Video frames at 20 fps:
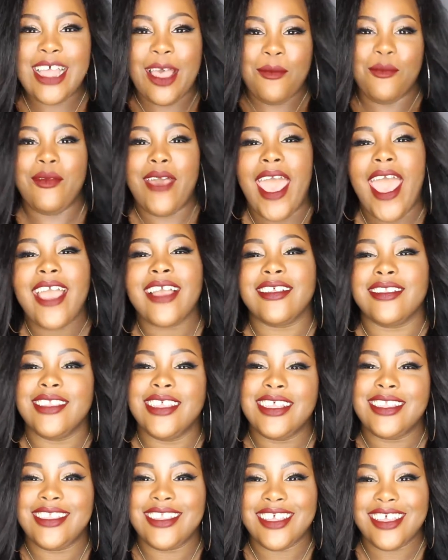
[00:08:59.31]
I'm back.
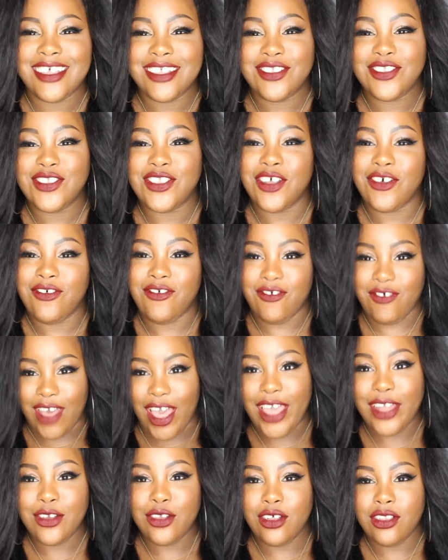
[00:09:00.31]
This is the
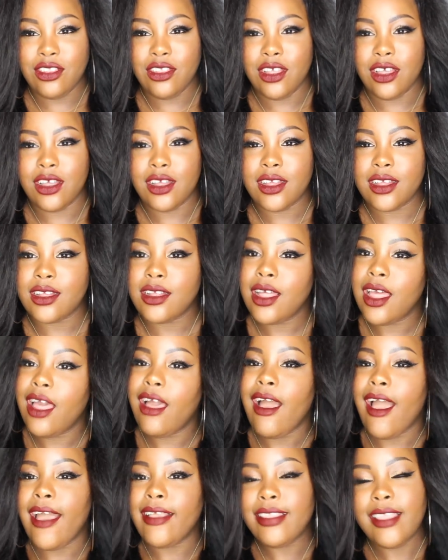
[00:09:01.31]
final look.
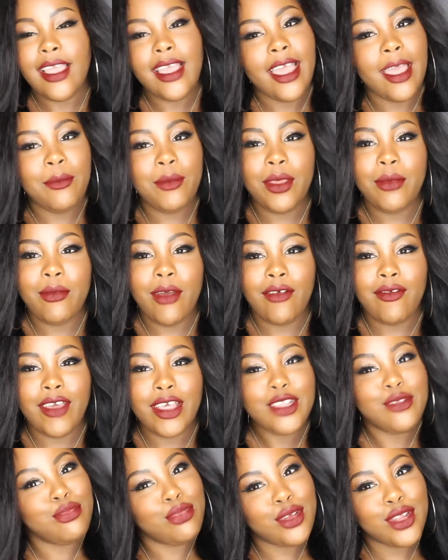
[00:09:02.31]
I think I beat my
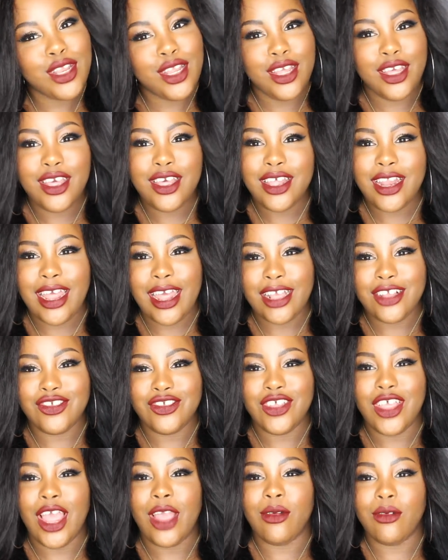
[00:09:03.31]
face pretty good
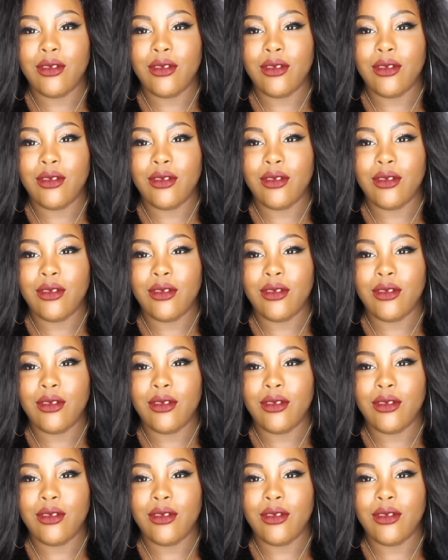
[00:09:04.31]
actually. I